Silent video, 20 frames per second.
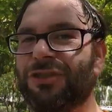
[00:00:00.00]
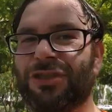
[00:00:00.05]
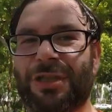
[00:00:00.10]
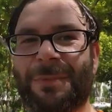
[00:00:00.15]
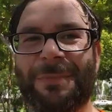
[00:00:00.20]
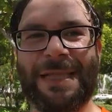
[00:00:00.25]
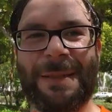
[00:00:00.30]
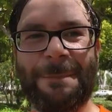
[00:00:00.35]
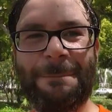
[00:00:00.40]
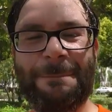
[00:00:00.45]

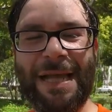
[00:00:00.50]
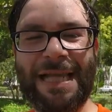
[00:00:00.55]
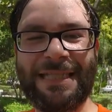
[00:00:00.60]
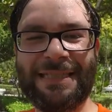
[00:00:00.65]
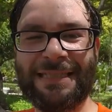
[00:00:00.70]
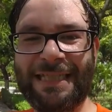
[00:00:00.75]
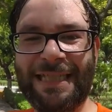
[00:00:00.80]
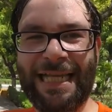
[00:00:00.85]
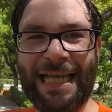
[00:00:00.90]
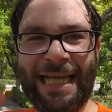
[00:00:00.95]
some of the
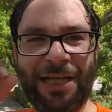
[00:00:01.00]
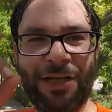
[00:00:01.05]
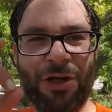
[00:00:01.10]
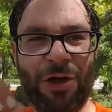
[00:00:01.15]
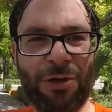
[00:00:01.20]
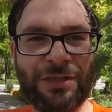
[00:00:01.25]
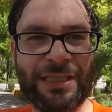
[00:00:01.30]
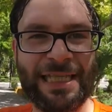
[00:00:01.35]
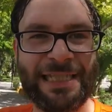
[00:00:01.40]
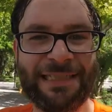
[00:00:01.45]
best
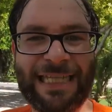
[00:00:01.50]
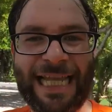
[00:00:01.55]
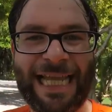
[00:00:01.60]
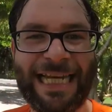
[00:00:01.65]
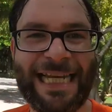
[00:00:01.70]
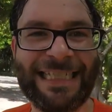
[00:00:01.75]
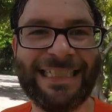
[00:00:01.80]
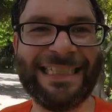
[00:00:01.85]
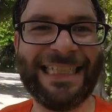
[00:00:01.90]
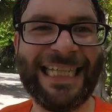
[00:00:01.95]
elotes
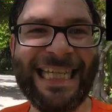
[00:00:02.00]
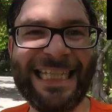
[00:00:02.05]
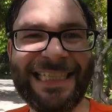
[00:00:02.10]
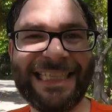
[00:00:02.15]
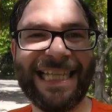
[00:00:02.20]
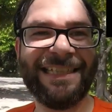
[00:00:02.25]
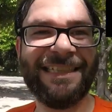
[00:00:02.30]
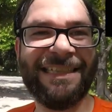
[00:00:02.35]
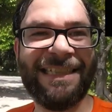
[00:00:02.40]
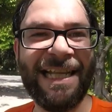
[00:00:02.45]
and
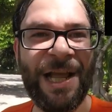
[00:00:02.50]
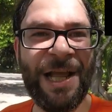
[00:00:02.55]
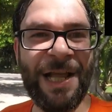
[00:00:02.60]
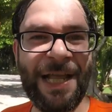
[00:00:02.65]
esquites